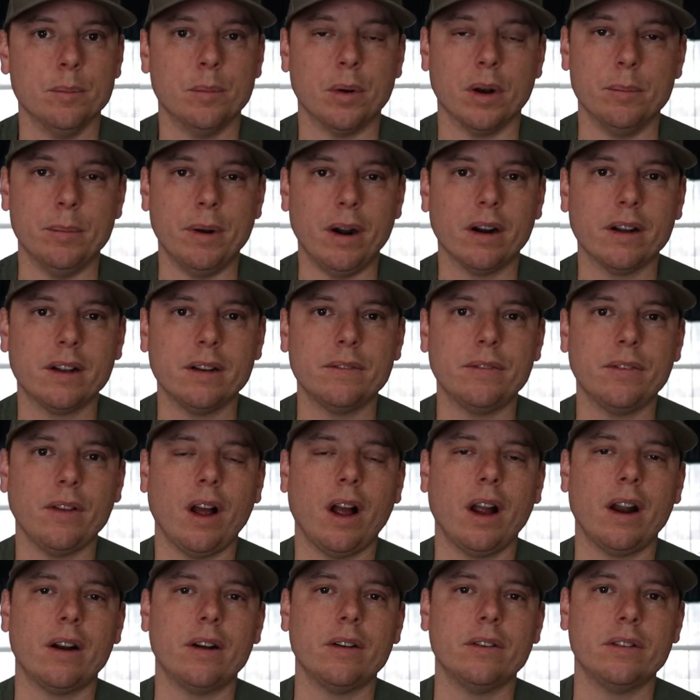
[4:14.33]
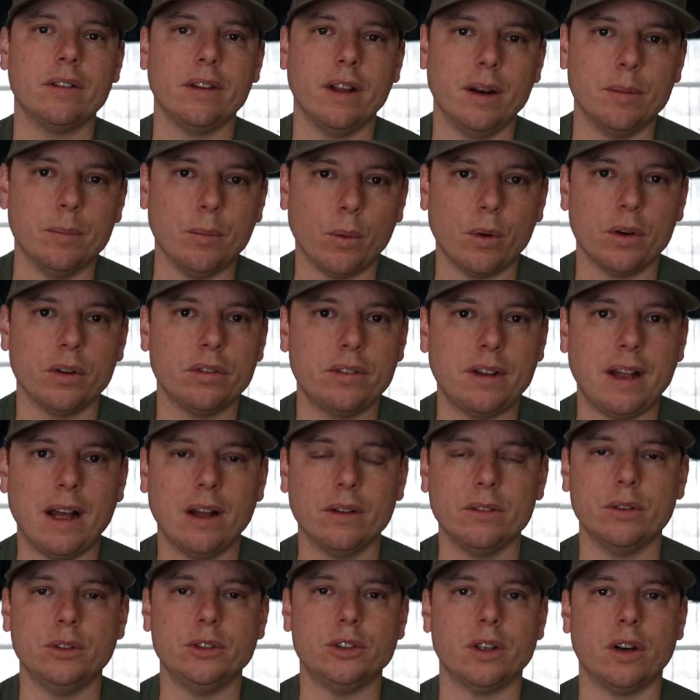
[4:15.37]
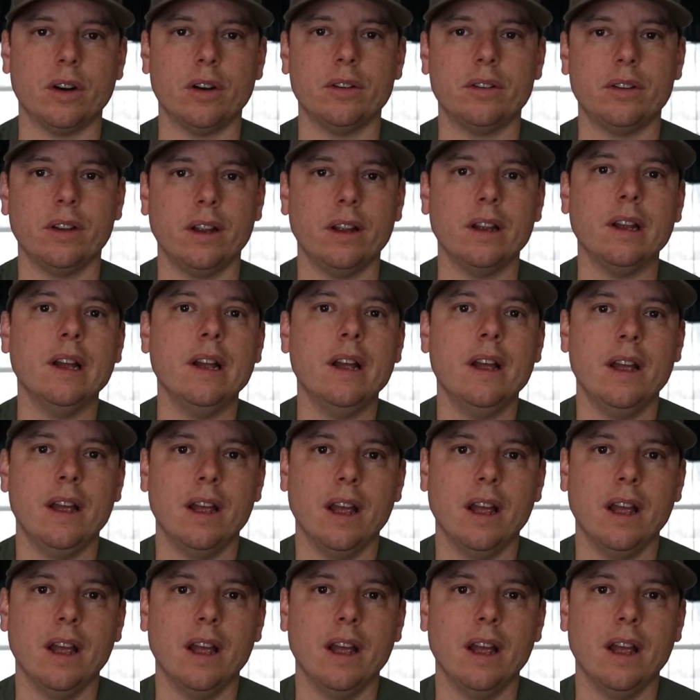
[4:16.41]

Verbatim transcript: But American Flyers in Morristown, New Jersey,